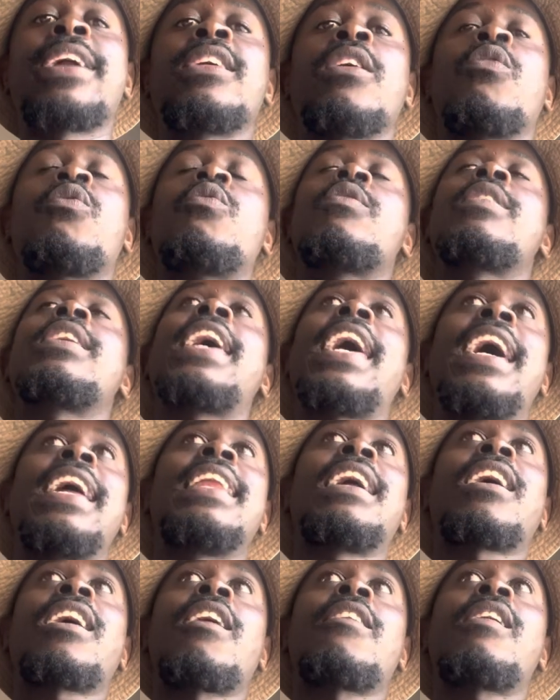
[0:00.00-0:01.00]
you yeah,
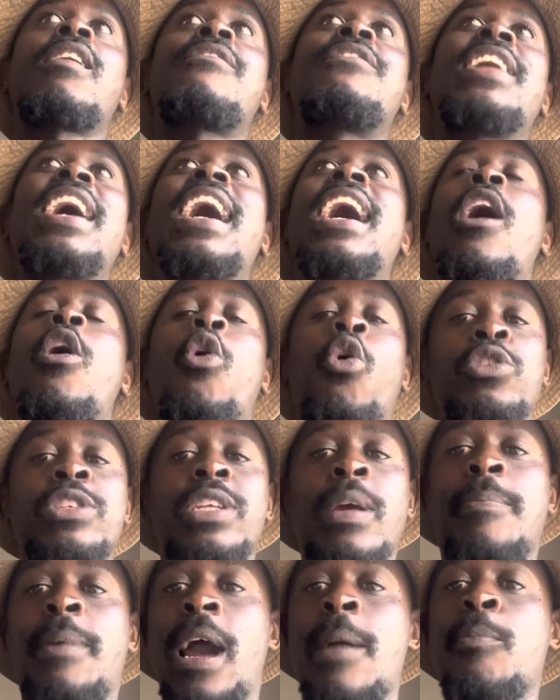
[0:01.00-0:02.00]
if Nigga hold
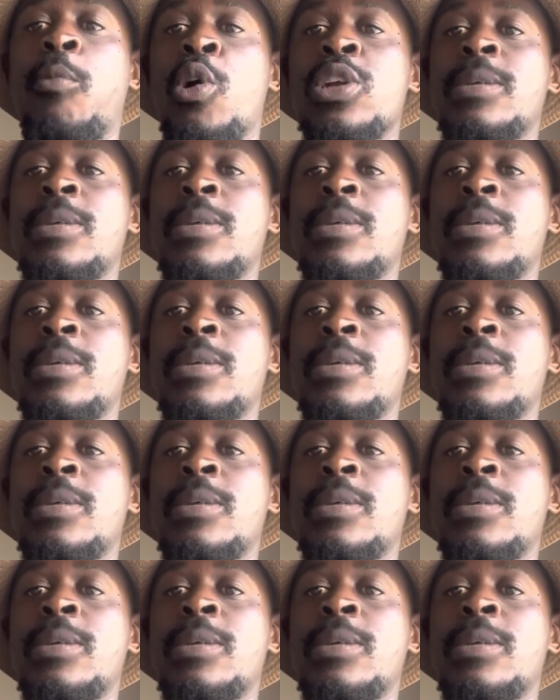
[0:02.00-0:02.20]
the pipe ball,